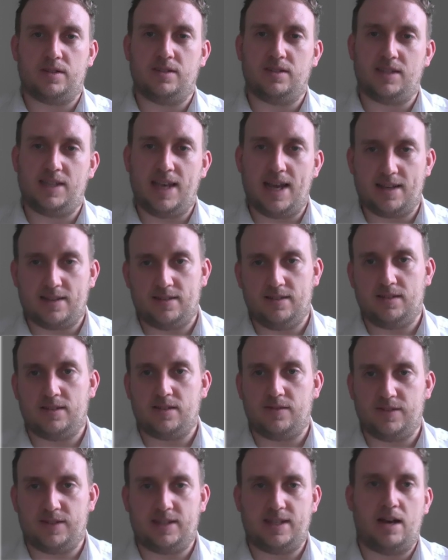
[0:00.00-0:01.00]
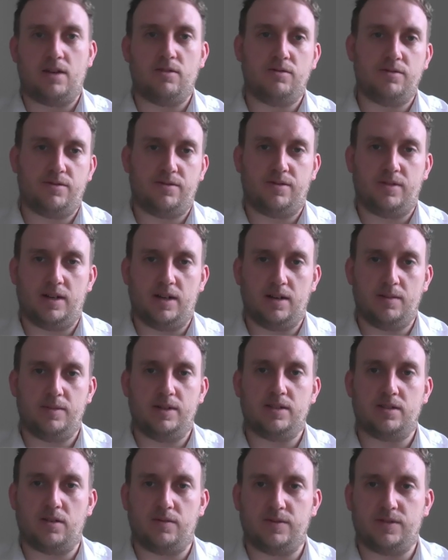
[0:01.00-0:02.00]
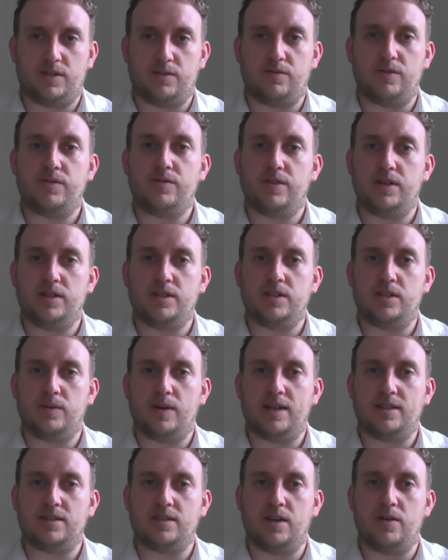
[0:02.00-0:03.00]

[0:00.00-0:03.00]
It's the essence of self, it's often referred to as.